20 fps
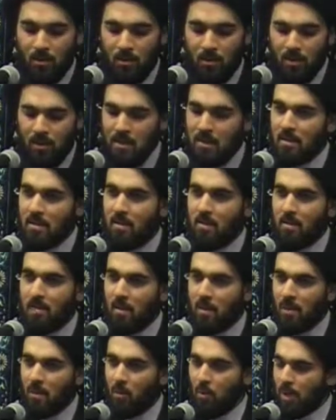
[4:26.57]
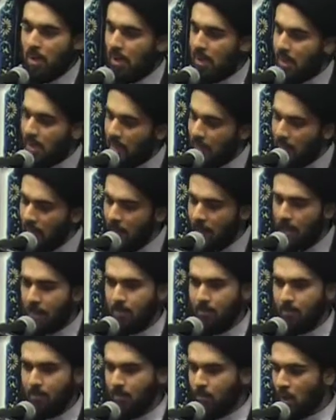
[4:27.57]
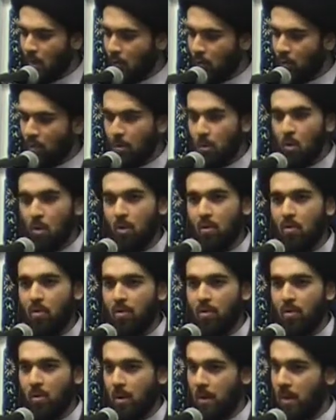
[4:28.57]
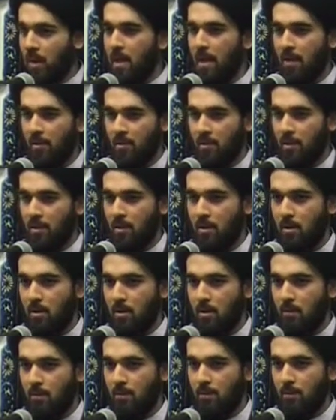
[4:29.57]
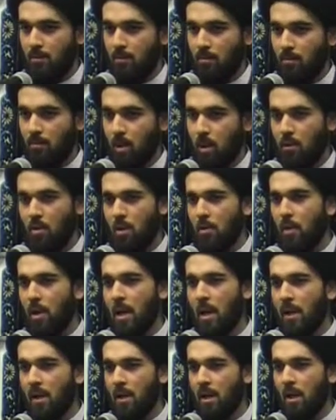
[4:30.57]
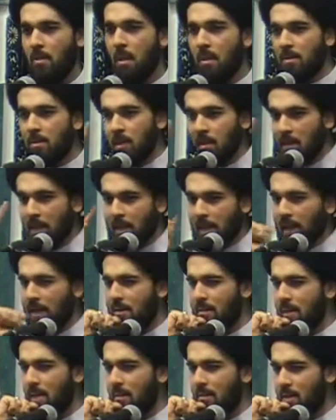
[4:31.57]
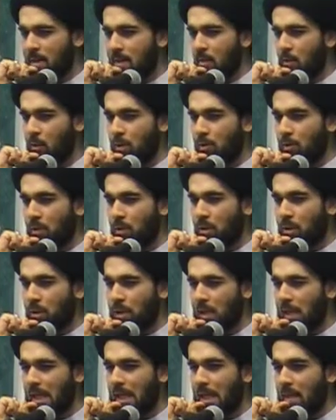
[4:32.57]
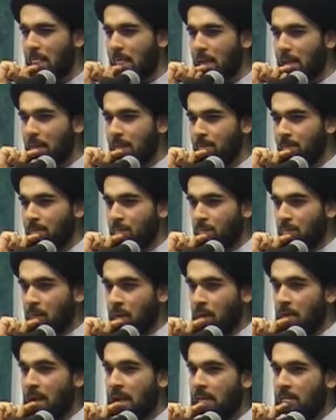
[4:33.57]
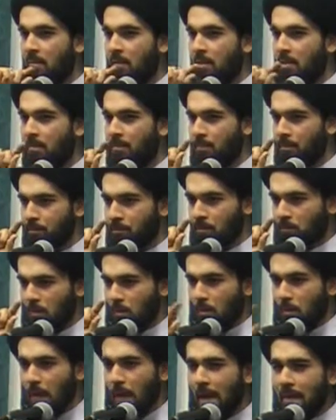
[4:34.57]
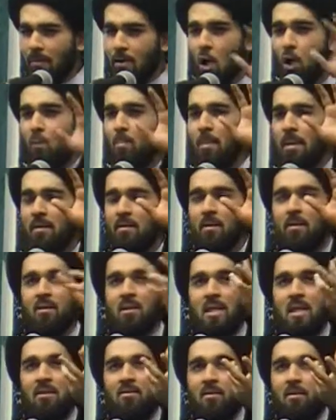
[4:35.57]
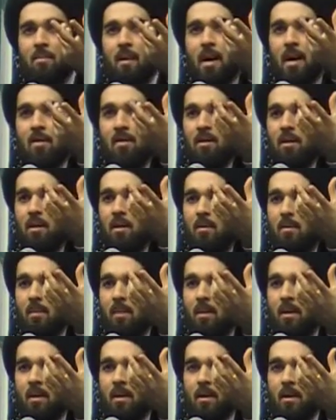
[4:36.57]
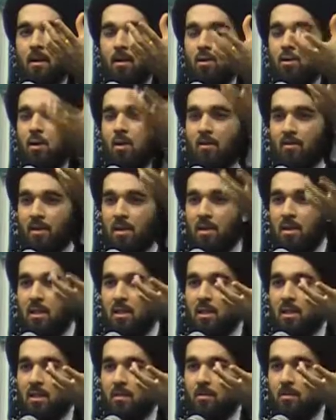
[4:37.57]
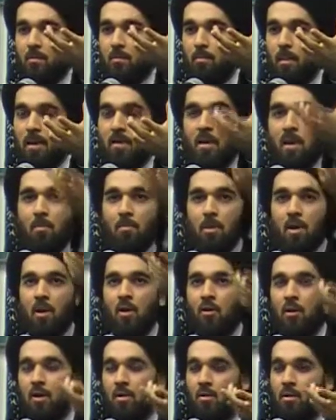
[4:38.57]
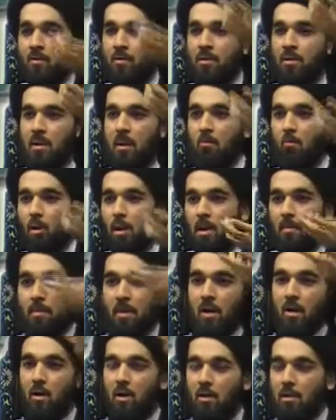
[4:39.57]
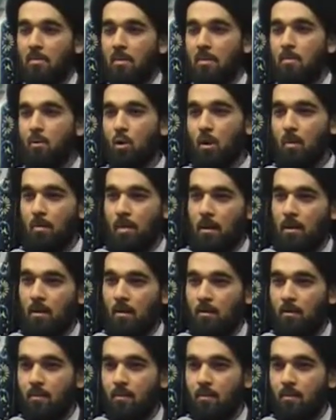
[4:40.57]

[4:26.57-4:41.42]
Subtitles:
This is something that we cannot remove from our lives. It's a reality. Imam Sajjad alayhi salam says in one tradition that don't be deceived by the surface, by the appearance of someone appearing to be mu'min.